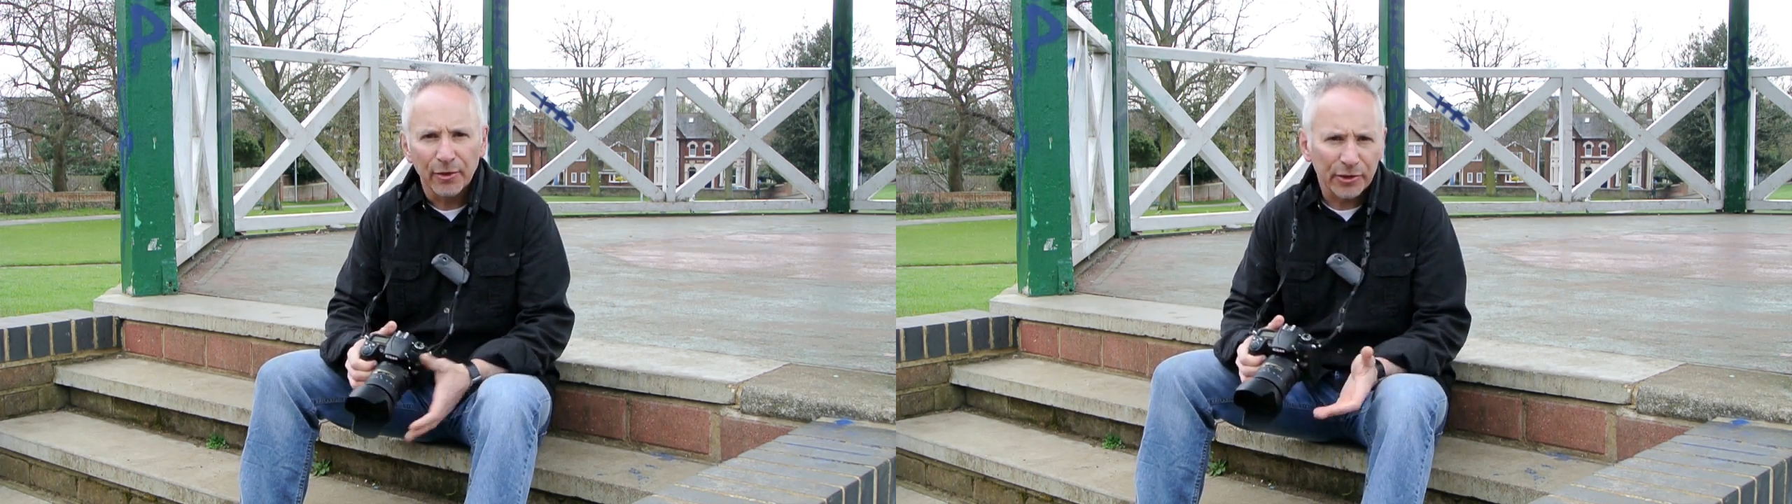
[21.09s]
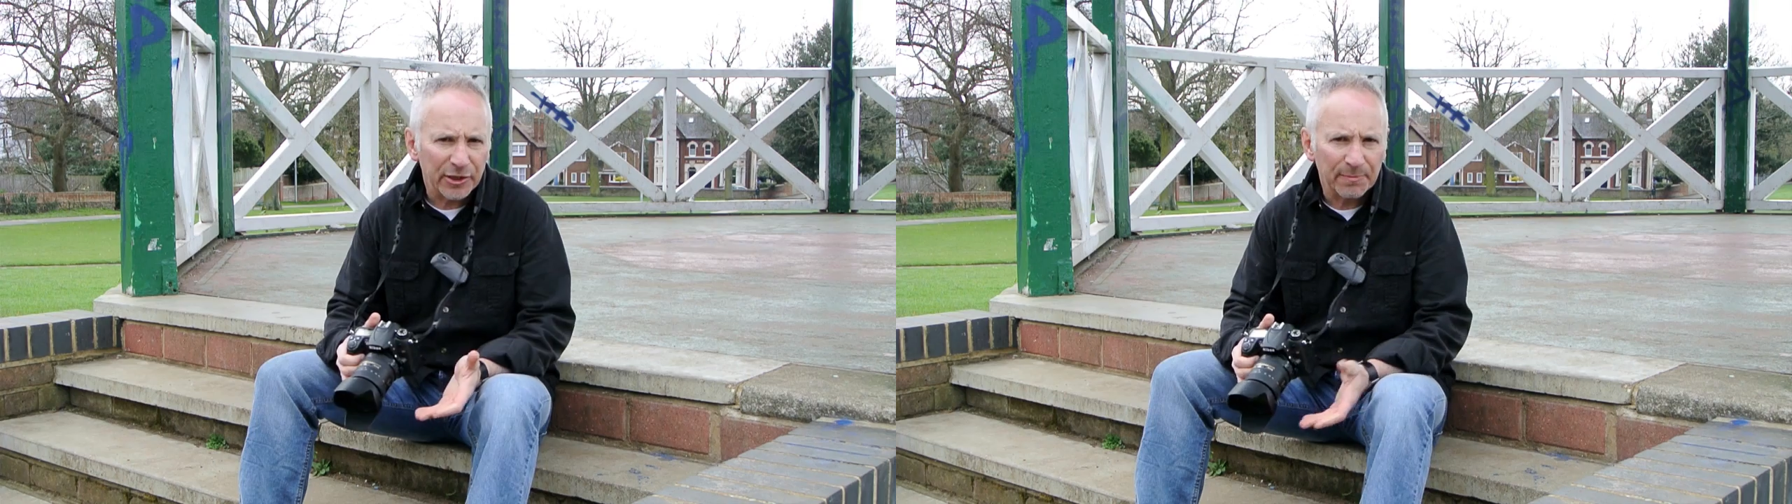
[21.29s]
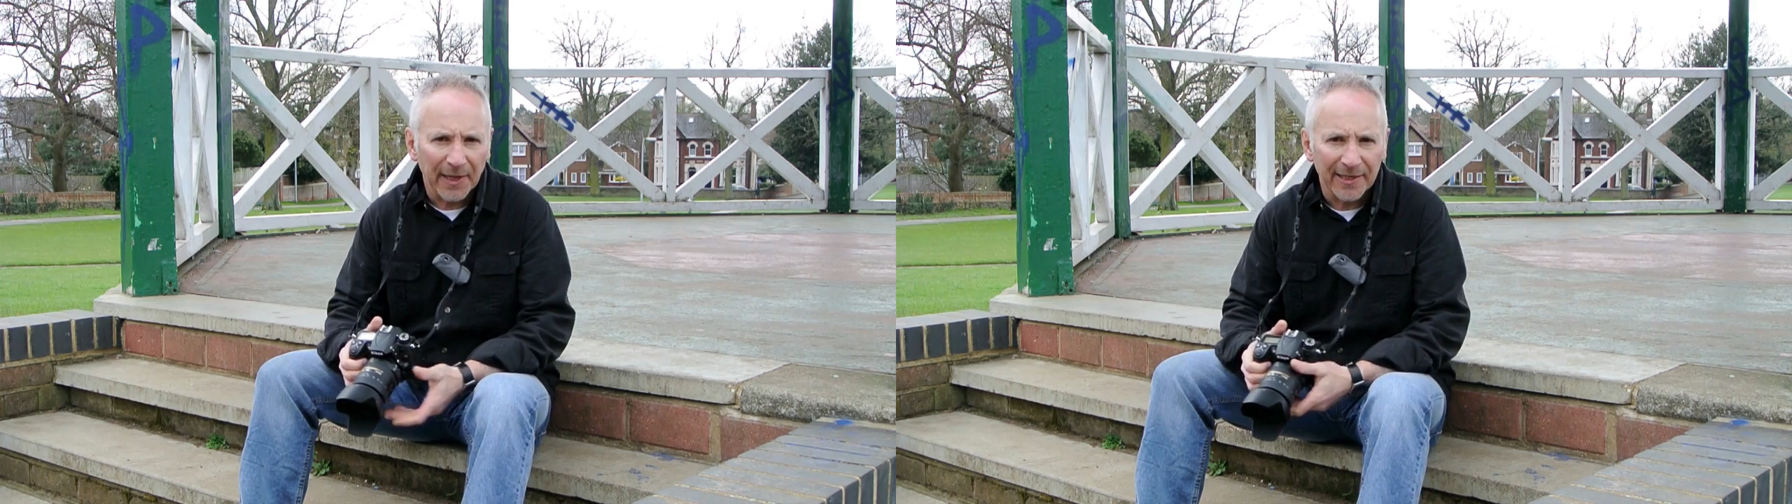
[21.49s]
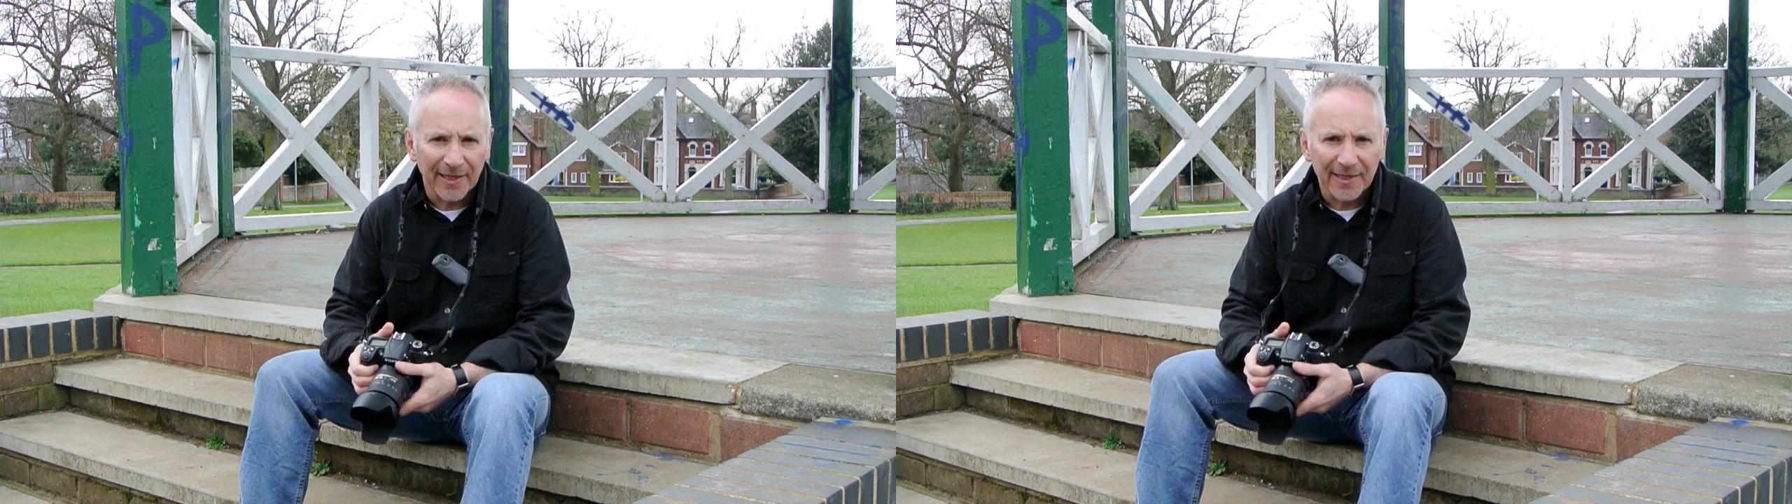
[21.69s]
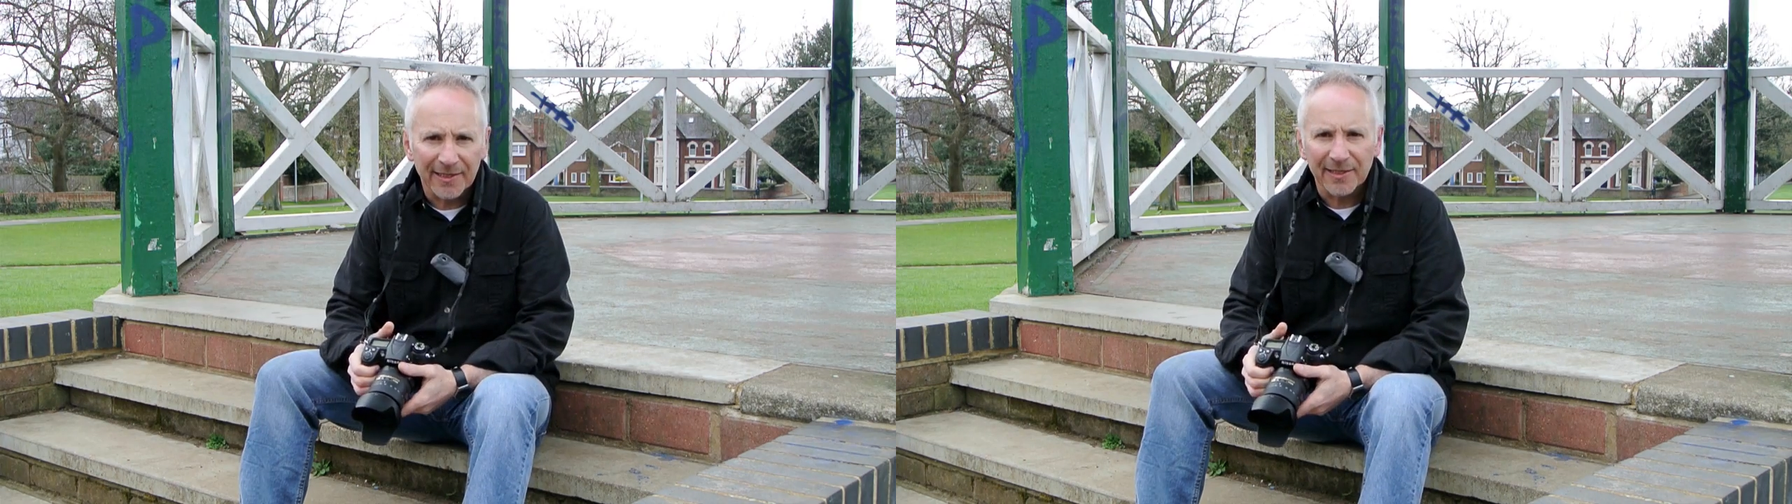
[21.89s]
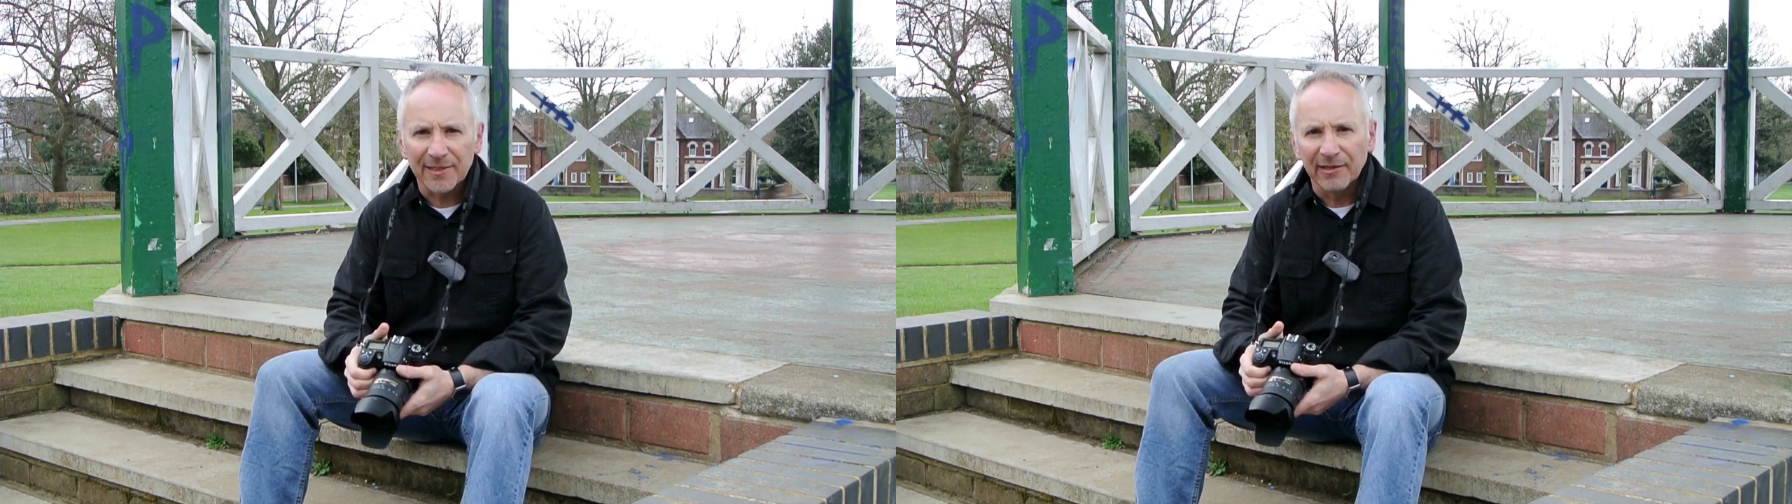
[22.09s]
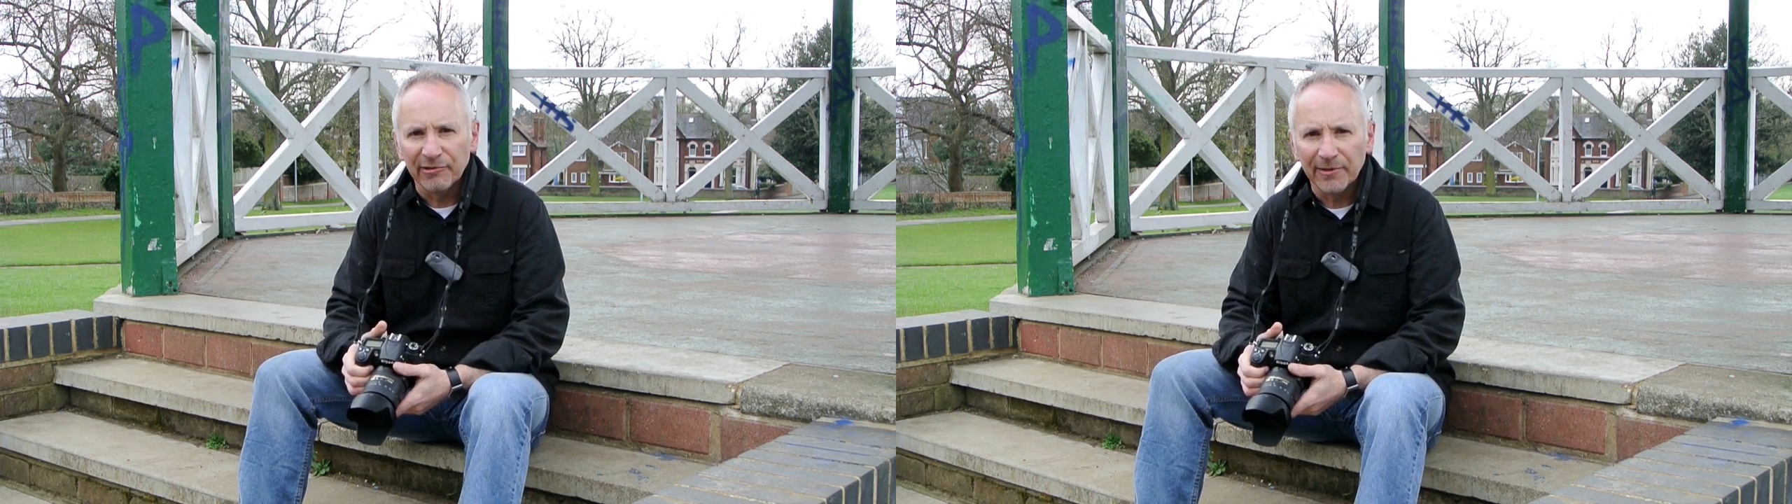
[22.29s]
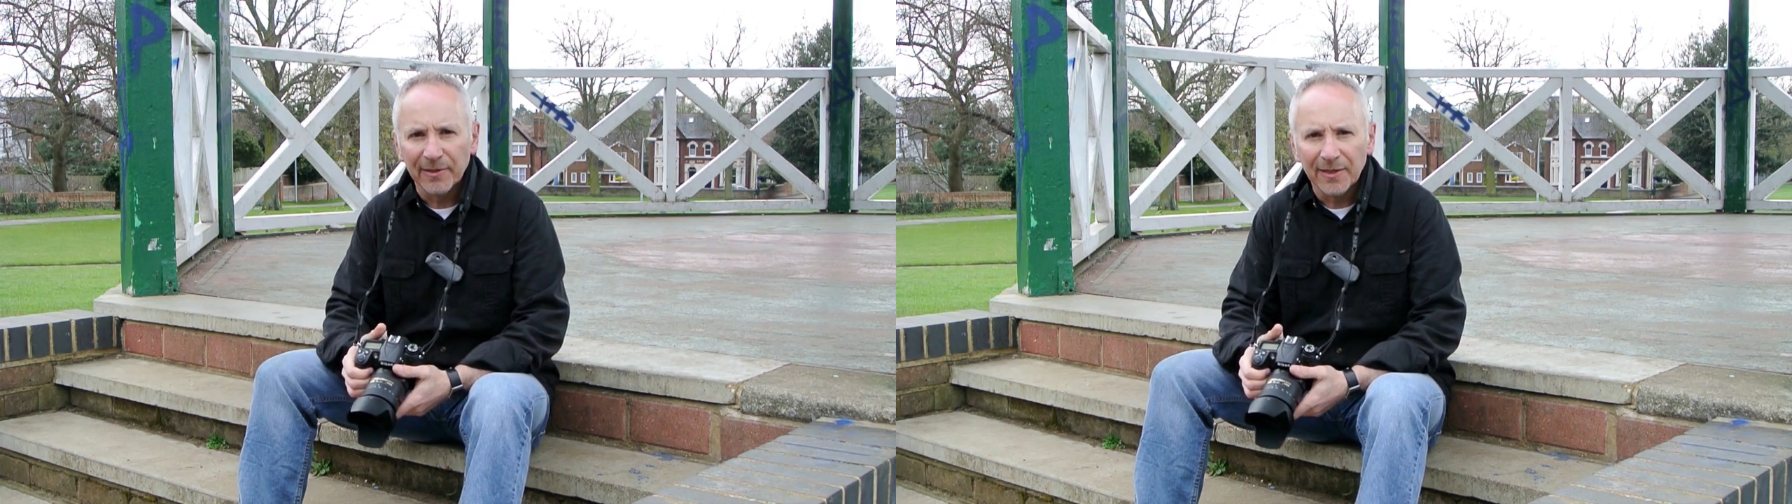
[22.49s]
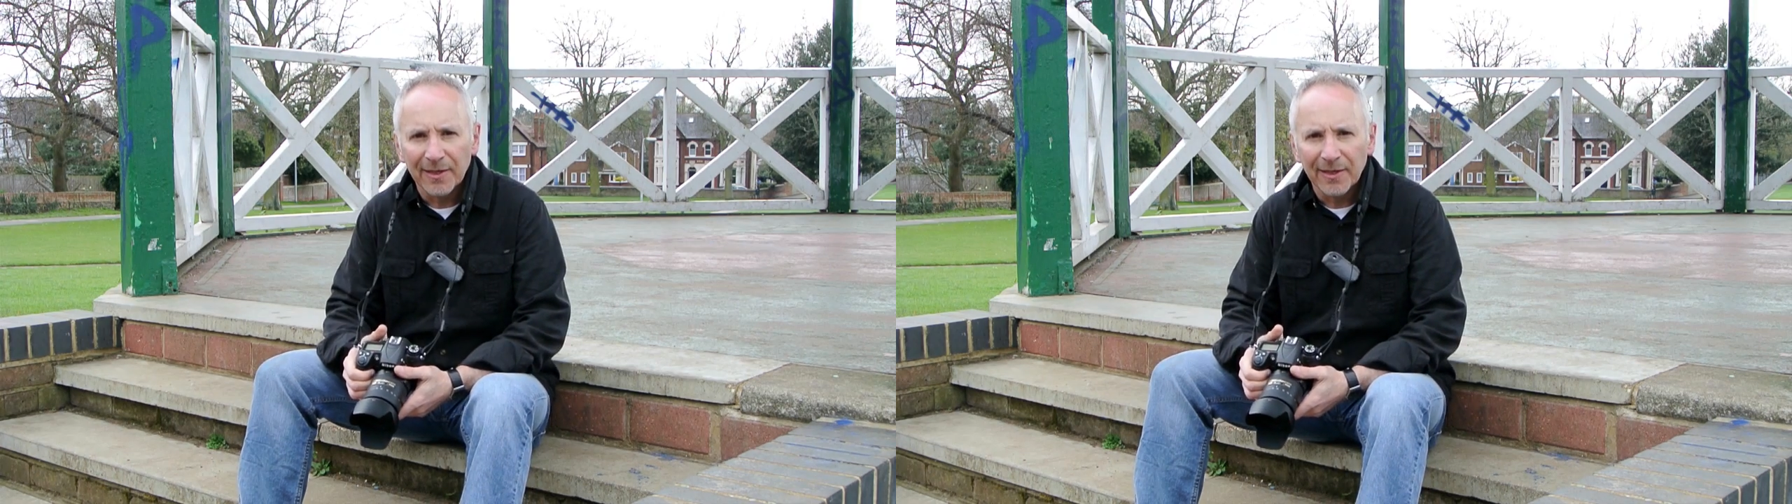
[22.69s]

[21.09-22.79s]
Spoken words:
or just plain unnecessary.